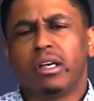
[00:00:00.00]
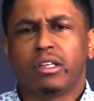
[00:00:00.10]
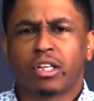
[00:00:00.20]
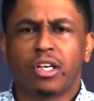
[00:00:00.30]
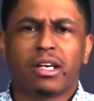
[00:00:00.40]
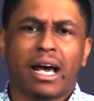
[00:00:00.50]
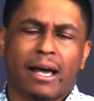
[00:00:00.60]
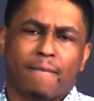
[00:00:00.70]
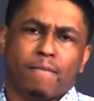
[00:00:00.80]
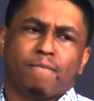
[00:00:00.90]
could
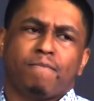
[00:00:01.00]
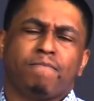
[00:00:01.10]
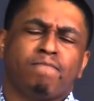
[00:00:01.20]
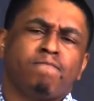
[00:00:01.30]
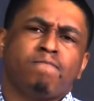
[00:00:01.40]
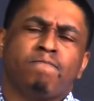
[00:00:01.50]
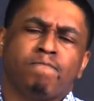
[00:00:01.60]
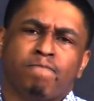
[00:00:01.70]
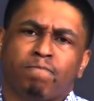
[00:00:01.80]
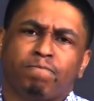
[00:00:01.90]
not.
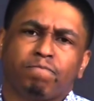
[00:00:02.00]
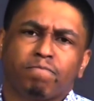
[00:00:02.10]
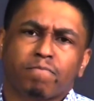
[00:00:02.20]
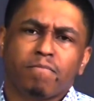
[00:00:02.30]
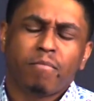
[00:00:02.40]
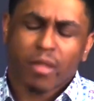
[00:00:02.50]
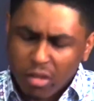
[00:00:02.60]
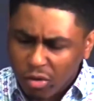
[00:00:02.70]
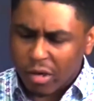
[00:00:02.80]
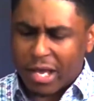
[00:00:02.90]
Mm.
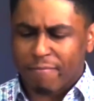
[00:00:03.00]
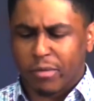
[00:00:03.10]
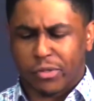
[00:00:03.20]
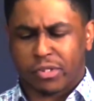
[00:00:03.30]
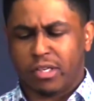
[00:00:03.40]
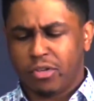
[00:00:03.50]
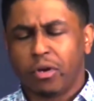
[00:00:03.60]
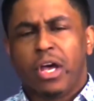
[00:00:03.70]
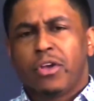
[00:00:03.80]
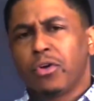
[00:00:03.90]
Lord have mercy.
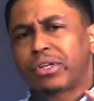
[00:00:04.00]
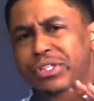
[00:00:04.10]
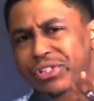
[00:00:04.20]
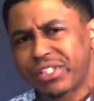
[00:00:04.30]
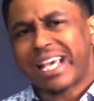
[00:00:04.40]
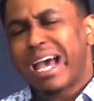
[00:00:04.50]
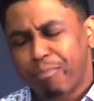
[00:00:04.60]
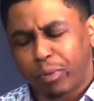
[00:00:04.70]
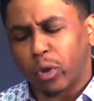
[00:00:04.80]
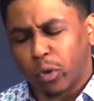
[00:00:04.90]
Your, your
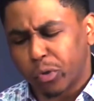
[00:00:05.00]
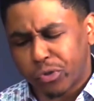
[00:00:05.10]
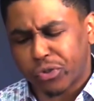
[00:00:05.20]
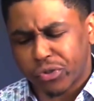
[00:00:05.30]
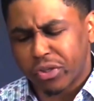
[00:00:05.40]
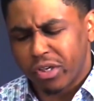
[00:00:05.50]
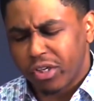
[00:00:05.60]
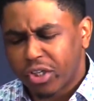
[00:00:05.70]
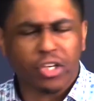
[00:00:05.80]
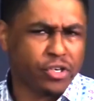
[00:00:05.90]
disciples
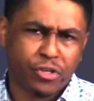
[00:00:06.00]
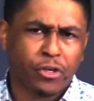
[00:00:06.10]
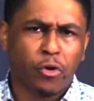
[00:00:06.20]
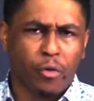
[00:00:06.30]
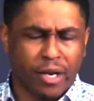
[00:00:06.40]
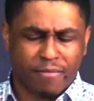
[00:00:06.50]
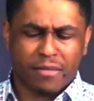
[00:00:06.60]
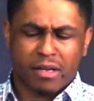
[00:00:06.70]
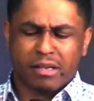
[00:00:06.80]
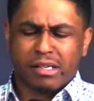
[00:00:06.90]
couldn't do it.
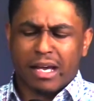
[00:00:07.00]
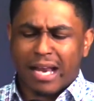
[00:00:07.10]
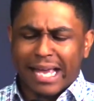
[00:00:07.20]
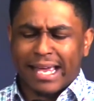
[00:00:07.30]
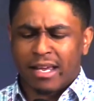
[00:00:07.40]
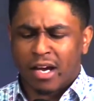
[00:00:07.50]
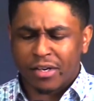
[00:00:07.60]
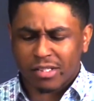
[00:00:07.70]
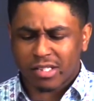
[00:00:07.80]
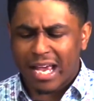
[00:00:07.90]
And I can't
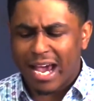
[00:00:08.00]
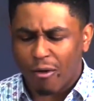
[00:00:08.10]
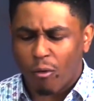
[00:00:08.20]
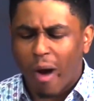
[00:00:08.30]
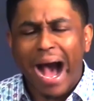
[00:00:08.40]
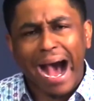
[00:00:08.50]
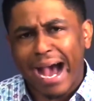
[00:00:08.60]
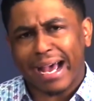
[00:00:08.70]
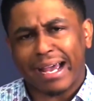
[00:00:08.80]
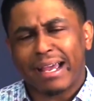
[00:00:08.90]
understand
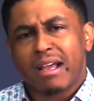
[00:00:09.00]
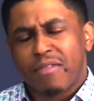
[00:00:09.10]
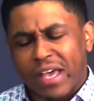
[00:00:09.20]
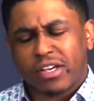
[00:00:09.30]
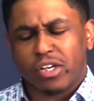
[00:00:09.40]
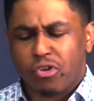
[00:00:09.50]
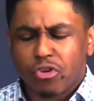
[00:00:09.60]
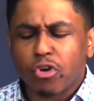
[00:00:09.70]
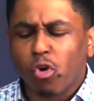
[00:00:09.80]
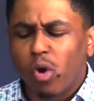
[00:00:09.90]
why they
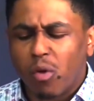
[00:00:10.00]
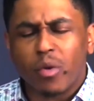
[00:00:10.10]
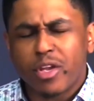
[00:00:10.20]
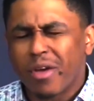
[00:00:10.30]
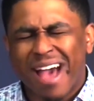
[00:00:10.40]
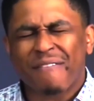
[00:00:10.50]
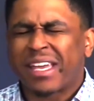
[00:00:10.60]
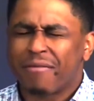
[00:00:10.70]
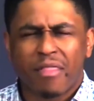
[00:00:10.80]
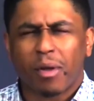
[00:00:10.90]
couldn't do it when you have
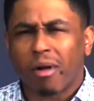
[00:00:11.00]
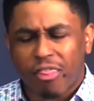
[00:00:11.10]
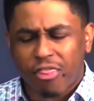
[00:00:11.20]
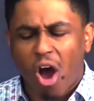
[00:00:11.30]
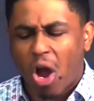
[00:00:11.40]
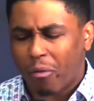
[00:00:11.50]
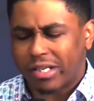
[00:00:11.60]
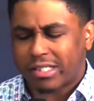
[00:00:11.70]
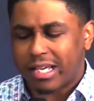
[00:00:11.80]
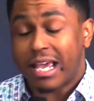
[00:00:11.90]
given them
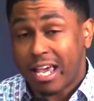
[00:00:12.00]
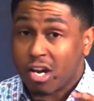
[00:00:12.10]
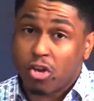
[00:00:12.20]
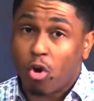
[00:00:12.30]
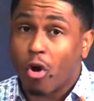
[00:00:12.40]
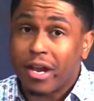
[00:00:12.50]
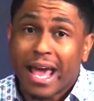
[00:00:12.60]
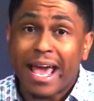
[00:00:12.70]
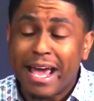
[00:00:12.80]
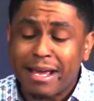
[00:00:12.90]
authority in your
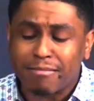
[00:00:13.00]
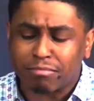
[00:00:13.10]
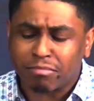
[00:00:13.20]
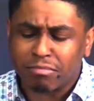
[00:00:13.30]
name.